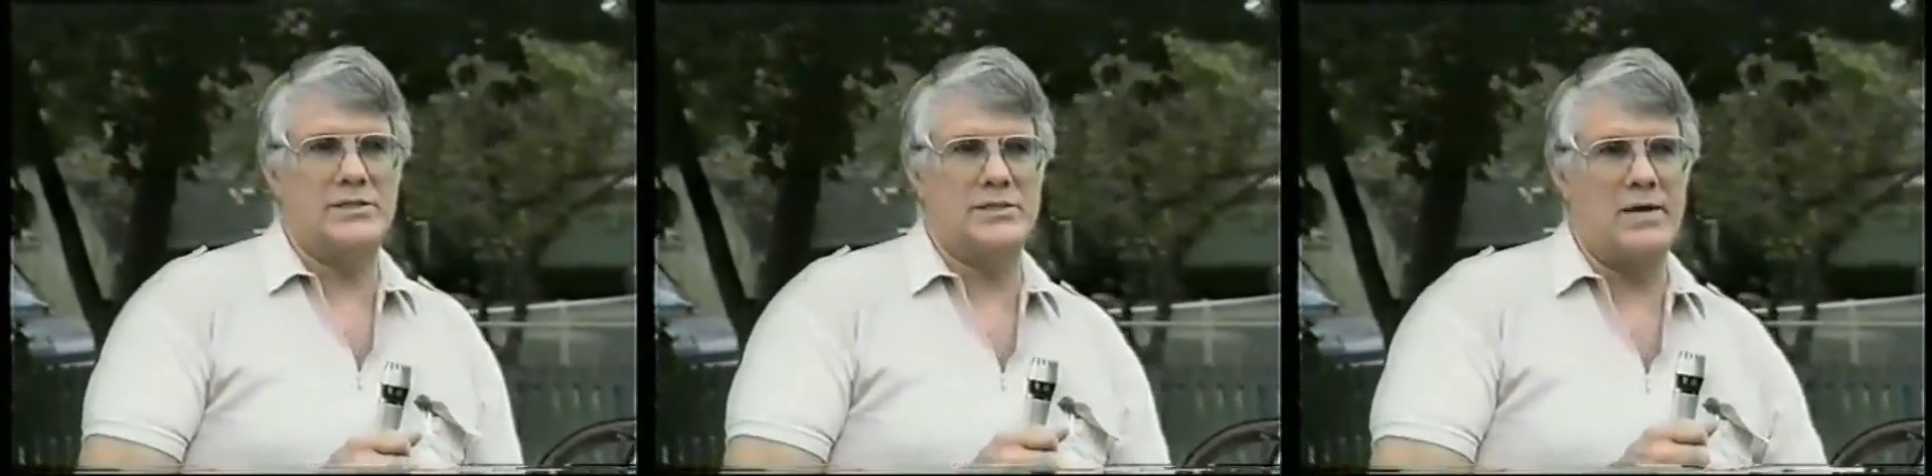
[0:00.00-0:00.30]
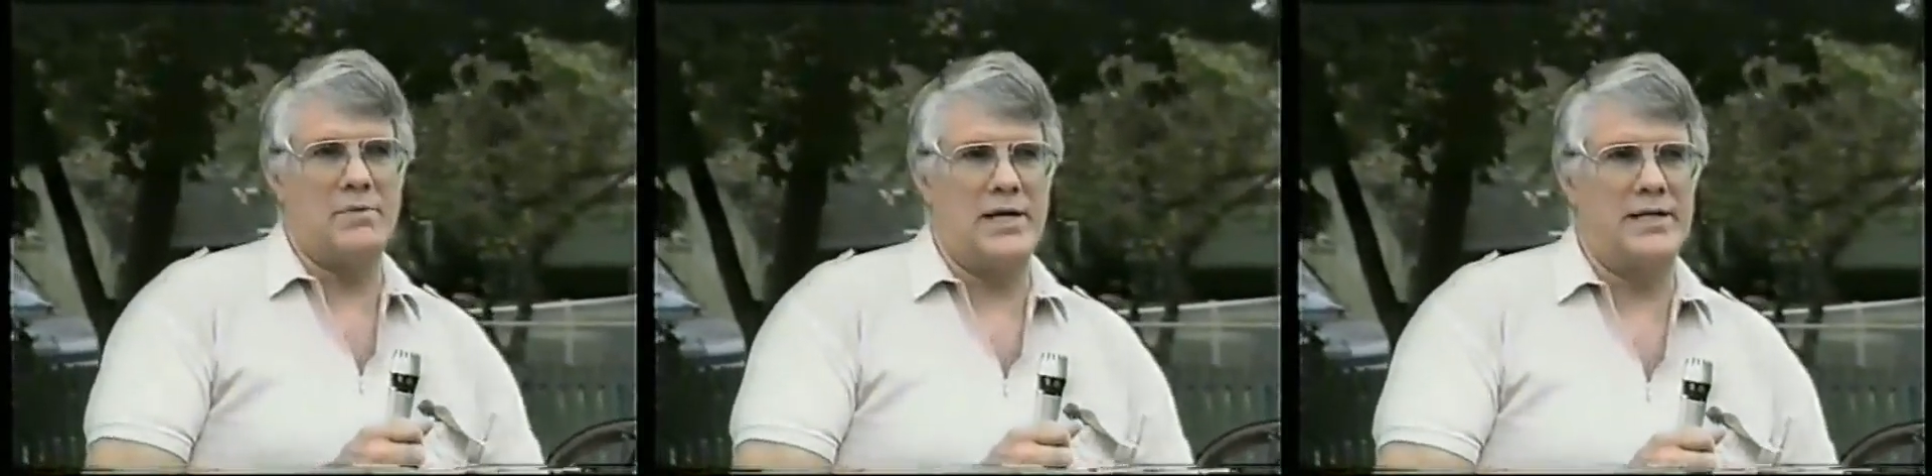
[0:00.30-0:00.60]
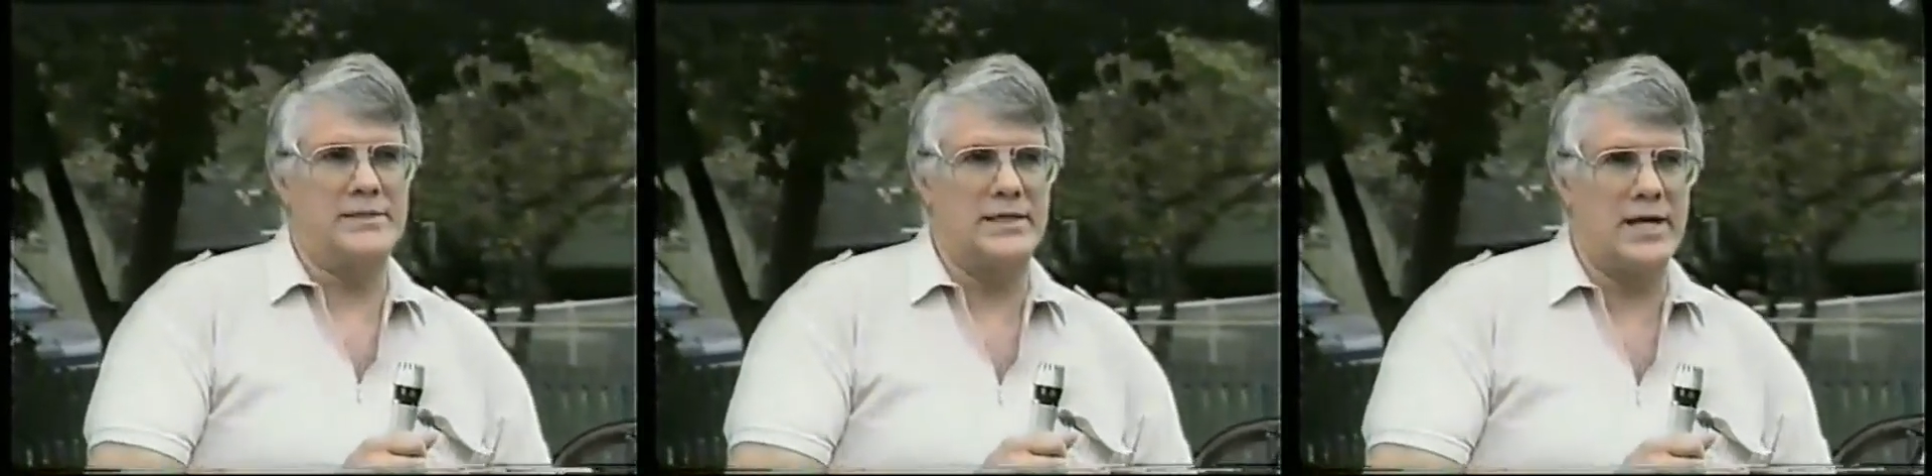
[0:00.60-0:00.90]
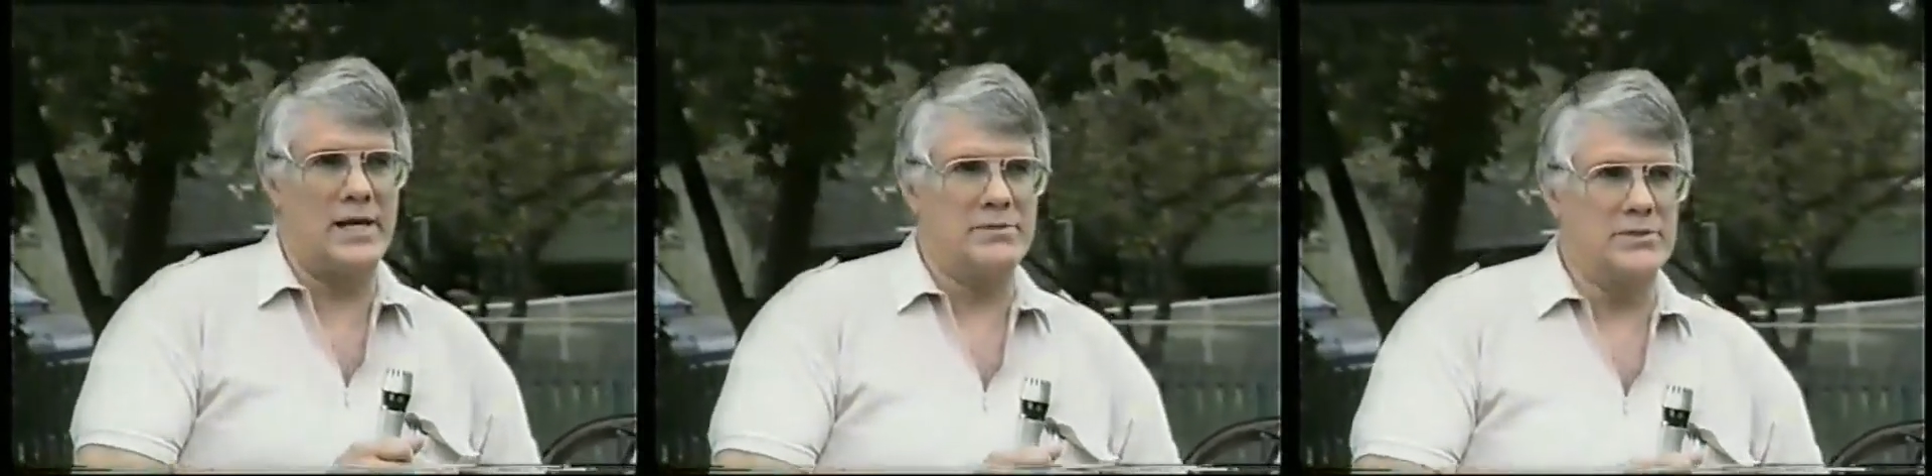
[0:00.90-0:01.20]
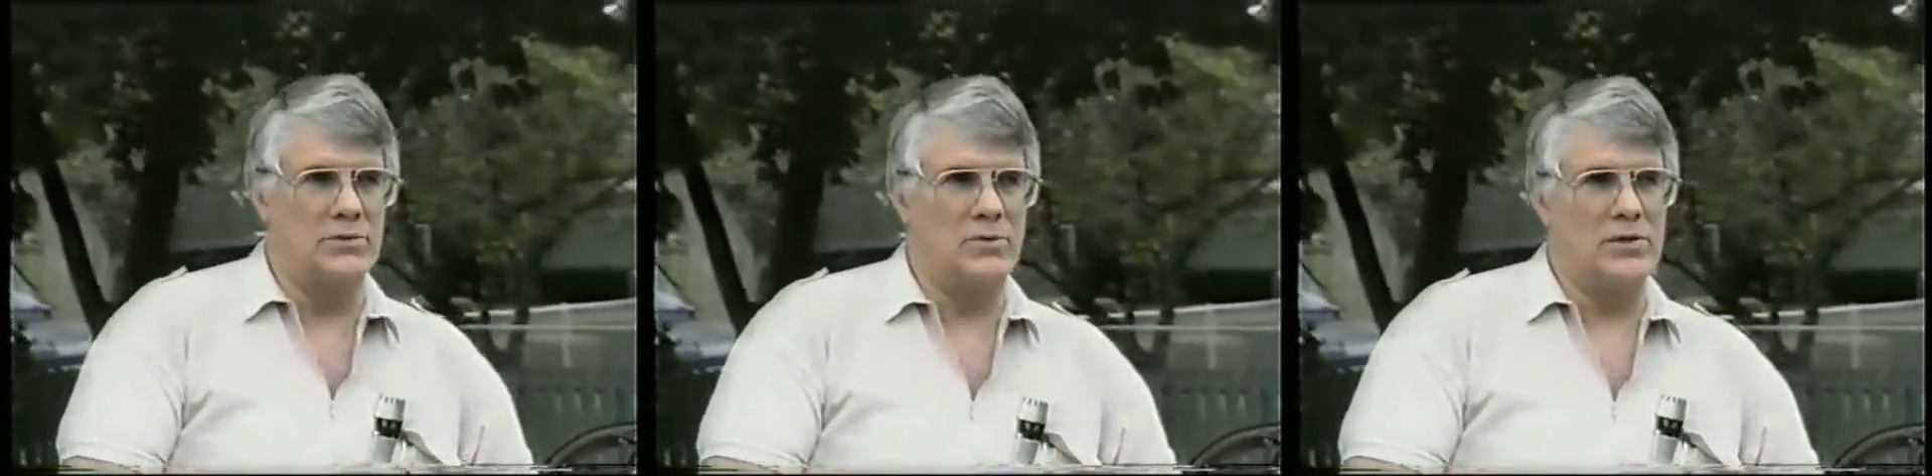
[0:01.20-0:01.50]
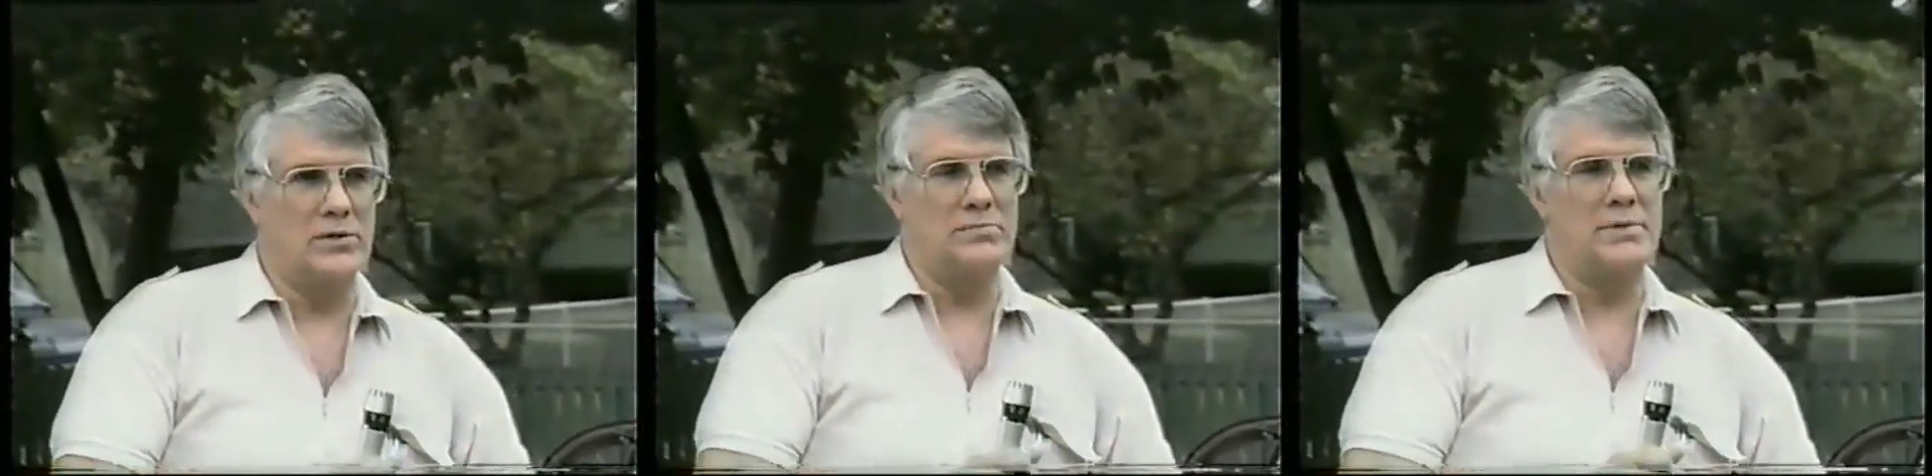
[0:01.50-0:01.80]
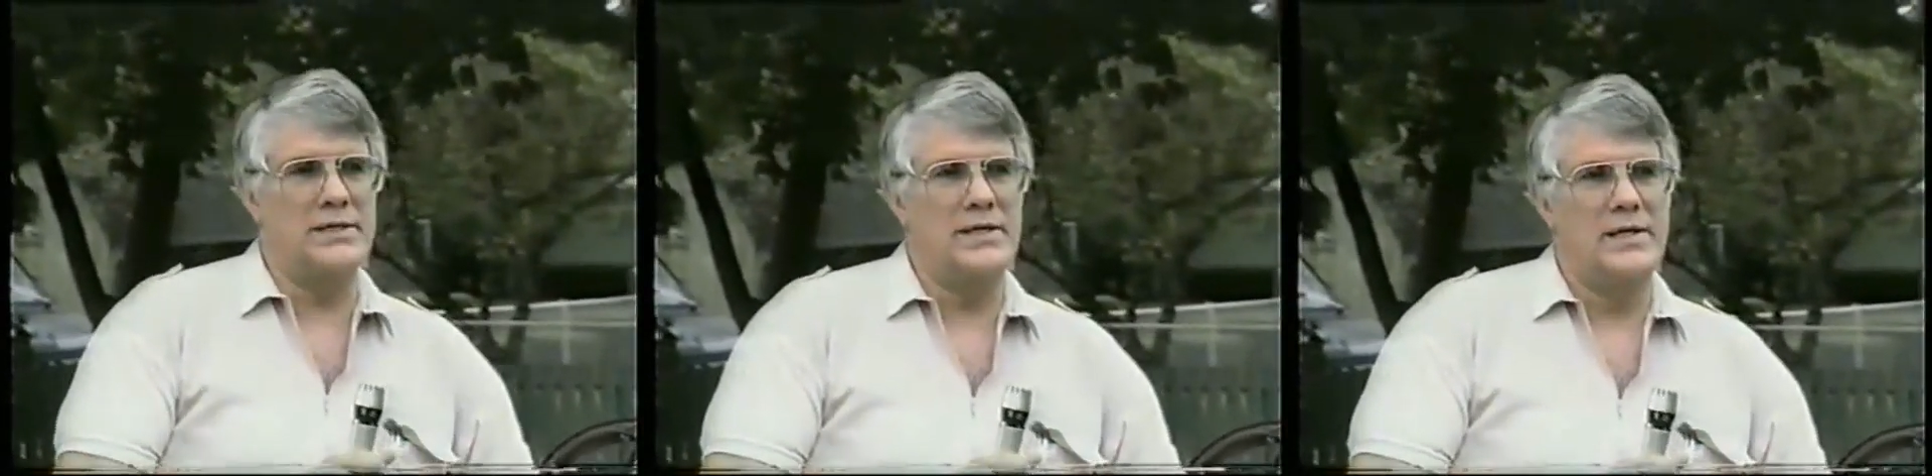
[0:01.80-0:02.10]
to stabilize the economies of the
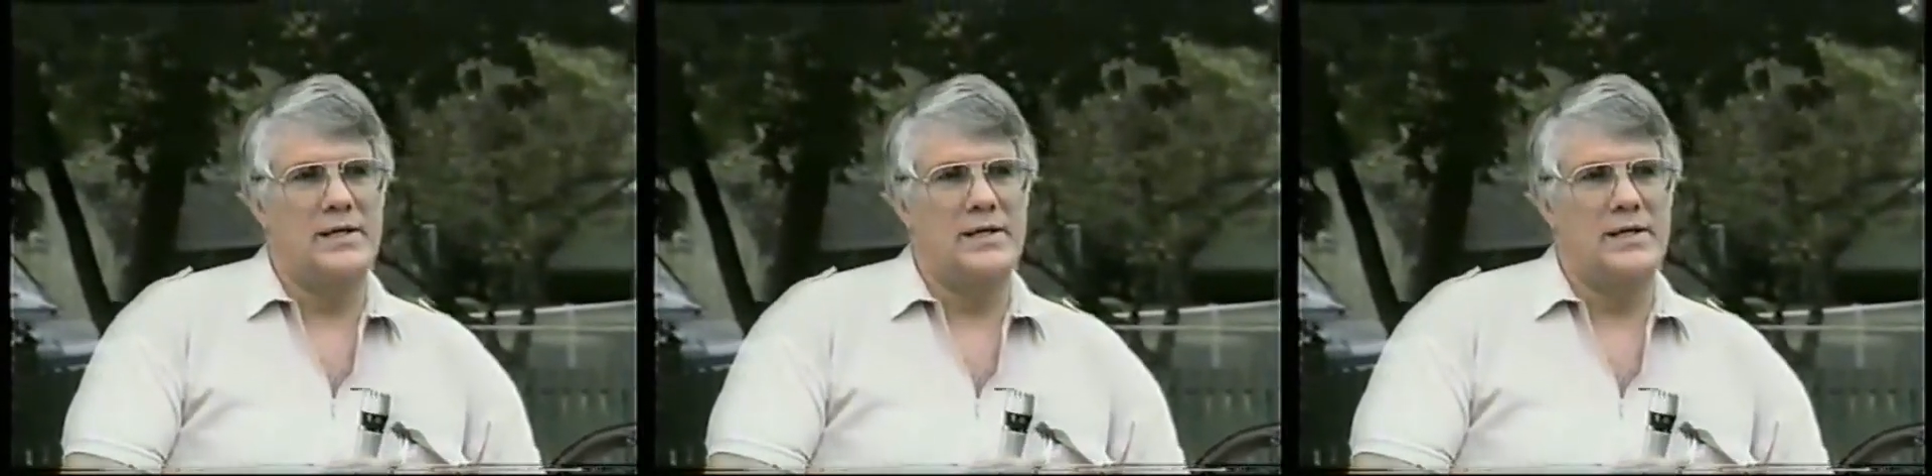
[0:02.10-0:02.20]
world, but